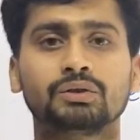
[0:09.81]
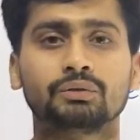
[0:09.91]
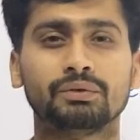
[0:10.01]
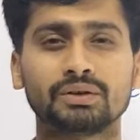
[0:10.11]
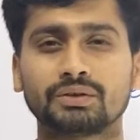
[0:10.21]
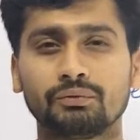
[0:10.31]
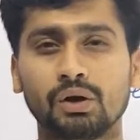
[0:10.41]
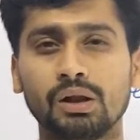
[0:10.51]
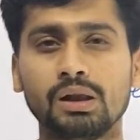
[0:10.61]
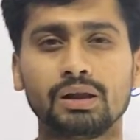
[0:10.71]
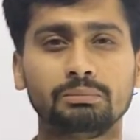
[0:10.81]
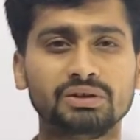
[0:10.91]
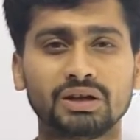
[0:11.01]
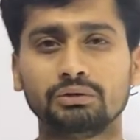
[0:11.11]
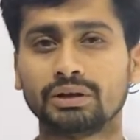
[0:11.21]
So first of all, let
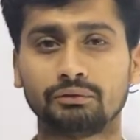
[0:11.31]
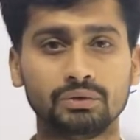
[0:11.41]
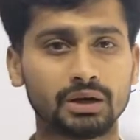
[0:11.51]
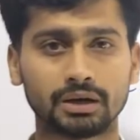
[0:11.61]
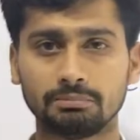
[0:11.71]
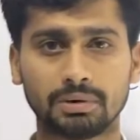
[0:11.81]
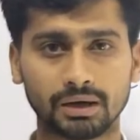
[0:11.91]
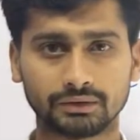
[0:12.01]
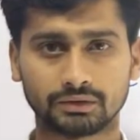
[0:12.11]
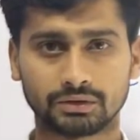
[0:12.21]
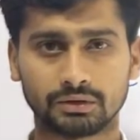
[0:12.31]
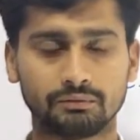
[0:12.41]
me tell you that we are in past.